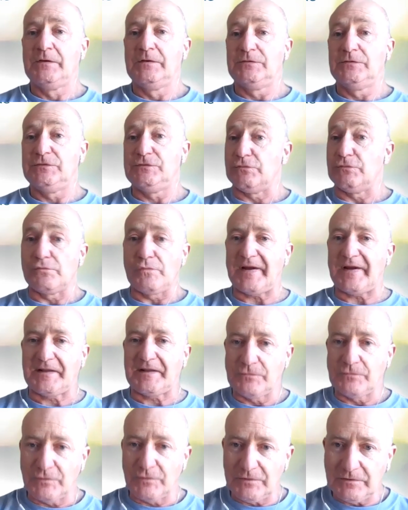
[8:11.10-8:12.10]
to rock and
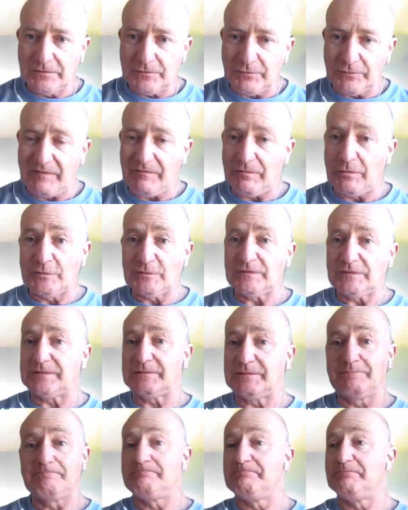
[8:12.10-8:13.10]
roll with those
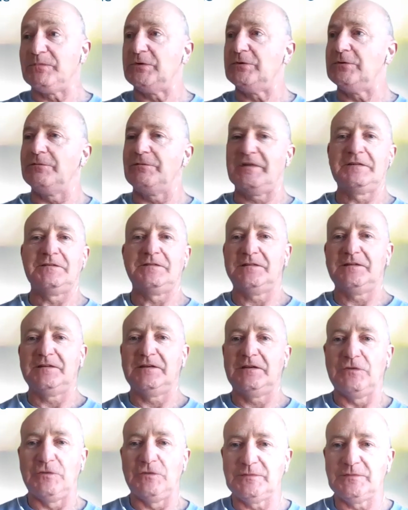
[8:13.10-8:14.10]
fancy
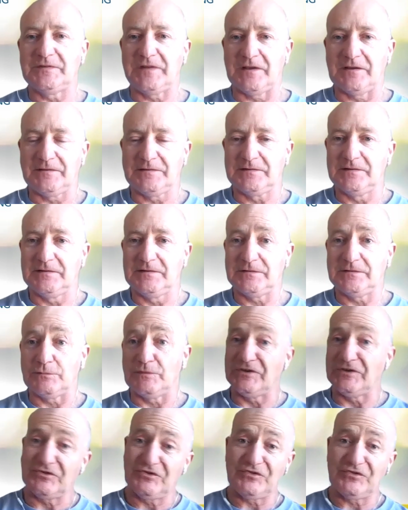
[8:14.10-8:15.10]
use cases,
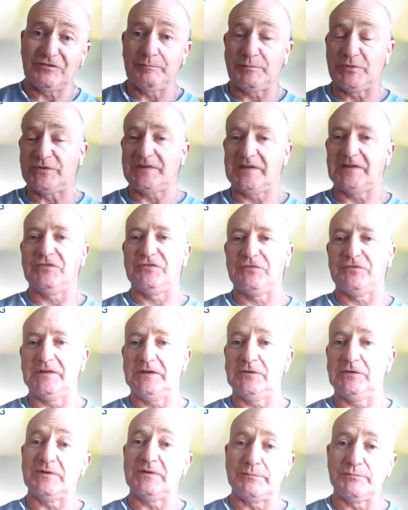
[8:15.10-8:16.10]
which potentially
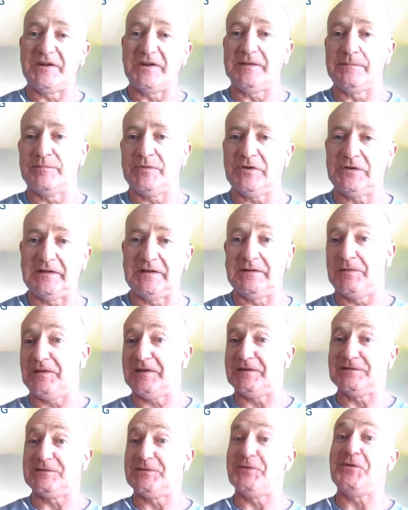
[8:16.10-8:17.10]
will bring money.
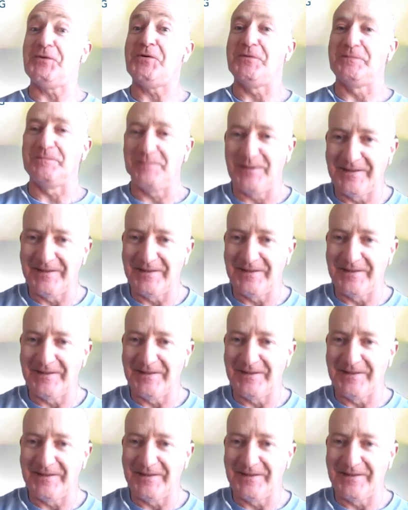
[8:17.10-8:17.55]
That's the hope.